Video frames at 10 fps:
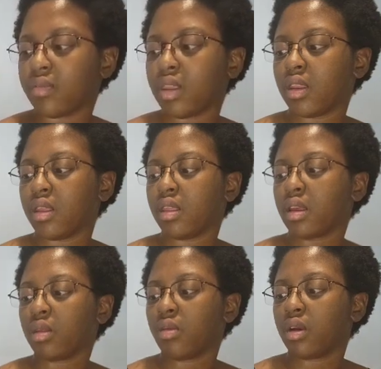and it's
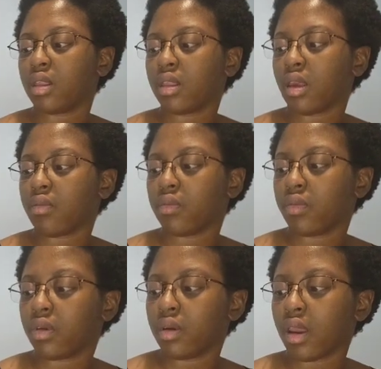6.7
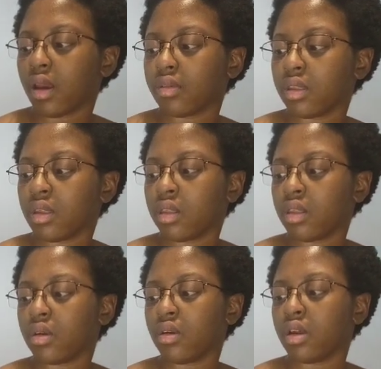fluid ounces,
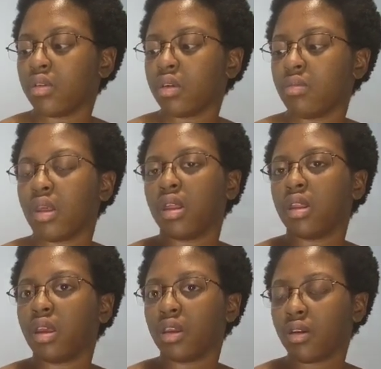200
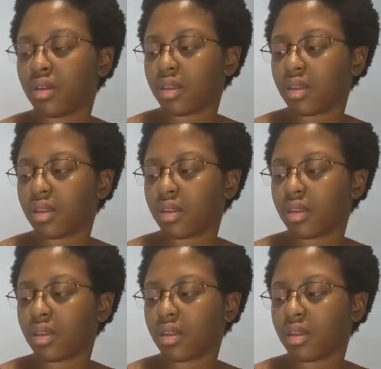milliliters.